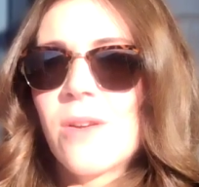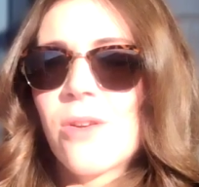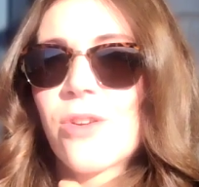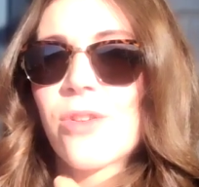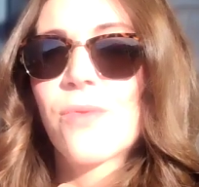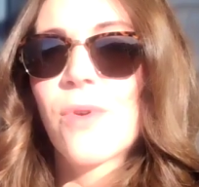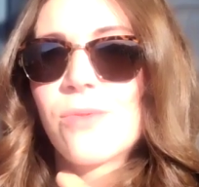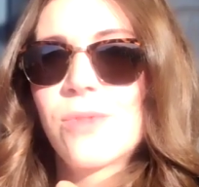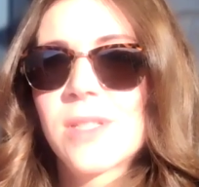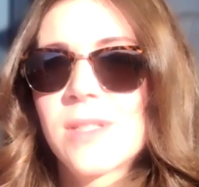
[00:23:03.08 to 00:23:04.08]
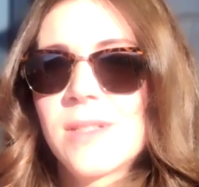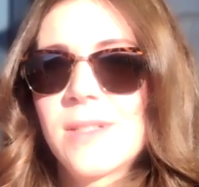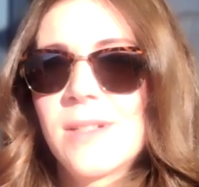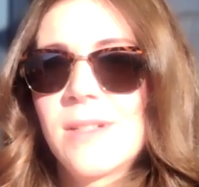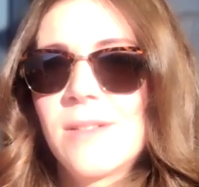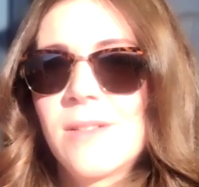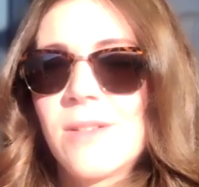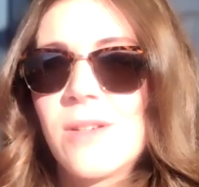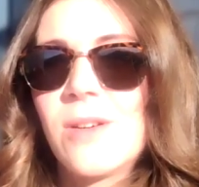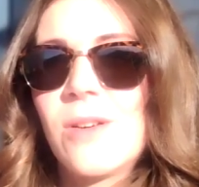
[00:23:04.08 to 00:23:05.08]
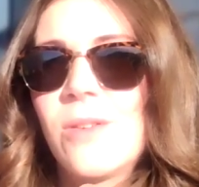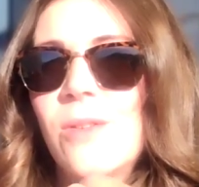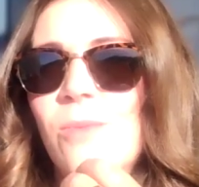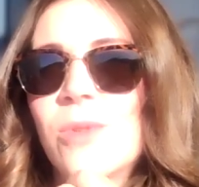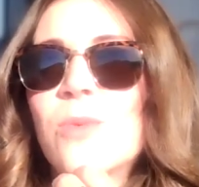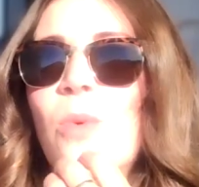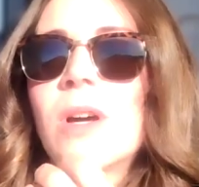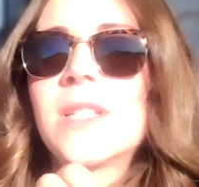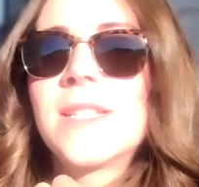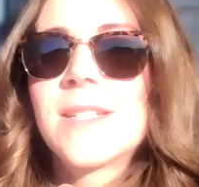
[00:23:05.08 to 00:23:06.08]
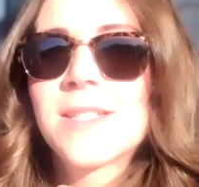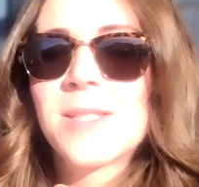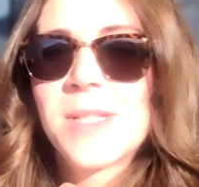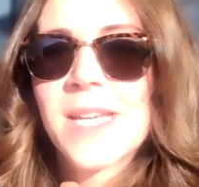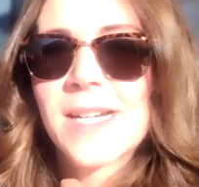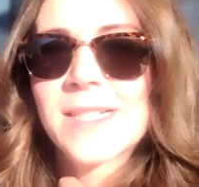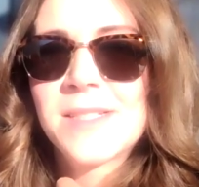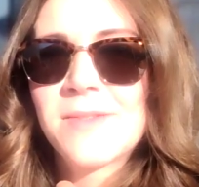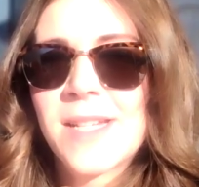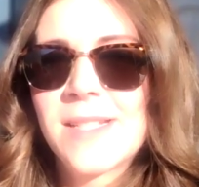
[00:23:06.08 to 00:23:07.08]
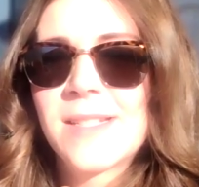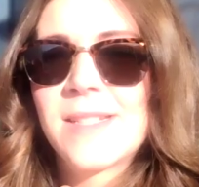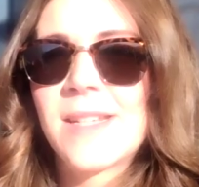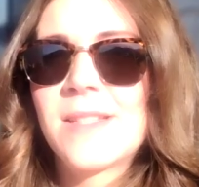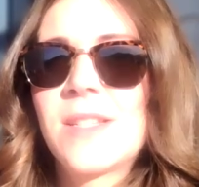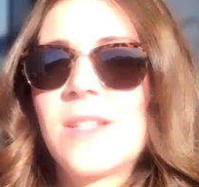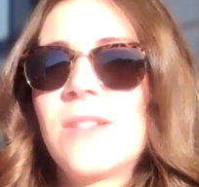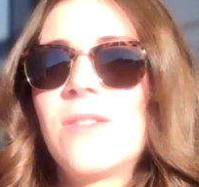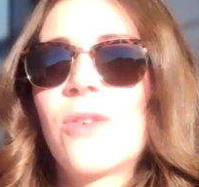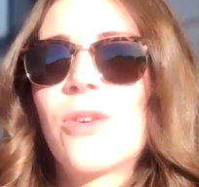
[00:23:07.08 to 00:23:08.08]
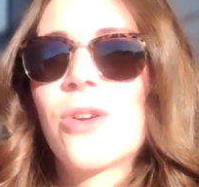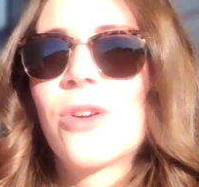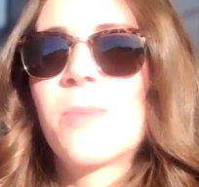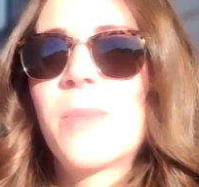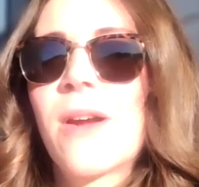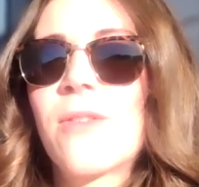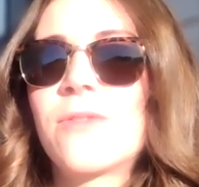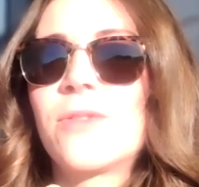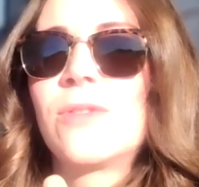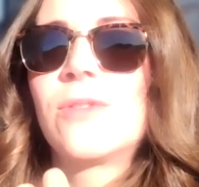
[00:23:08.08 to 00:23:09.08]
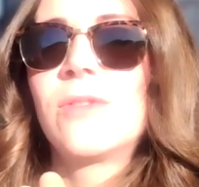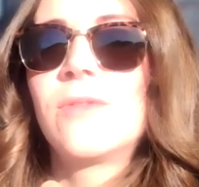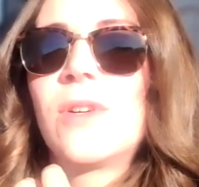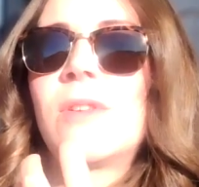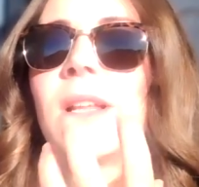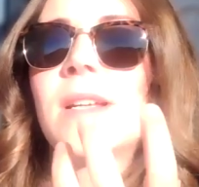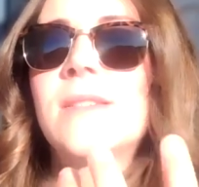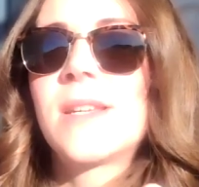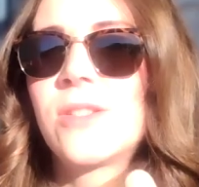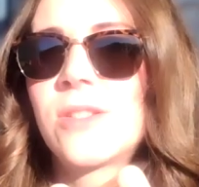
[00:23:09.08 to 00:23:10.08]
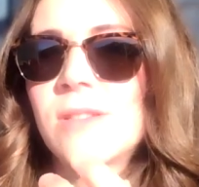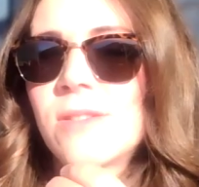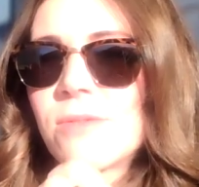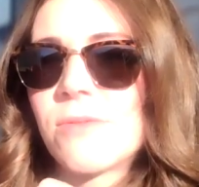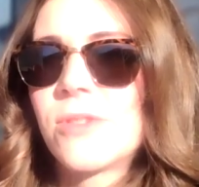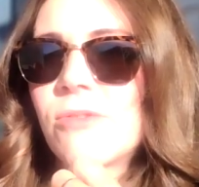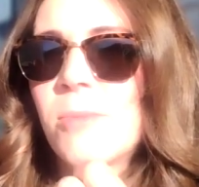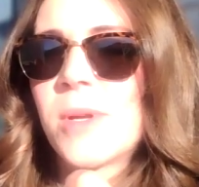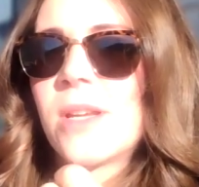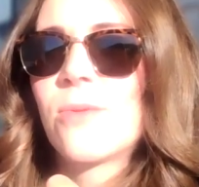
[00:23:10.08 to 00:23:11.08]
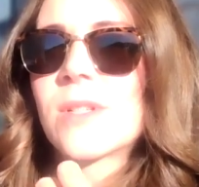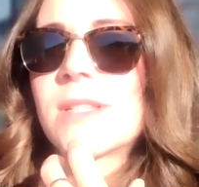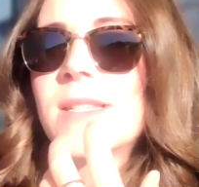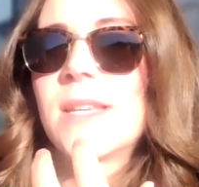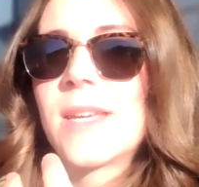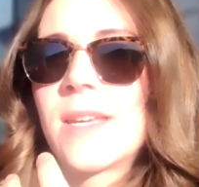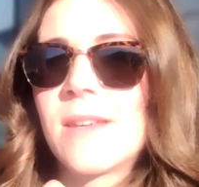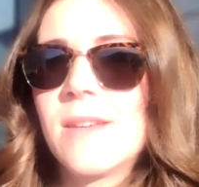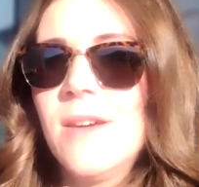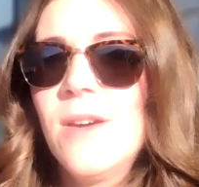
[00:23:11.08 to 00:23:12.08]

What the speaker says: her throat was wanting to be activated, as in her powerful vocalizations through drumming or singing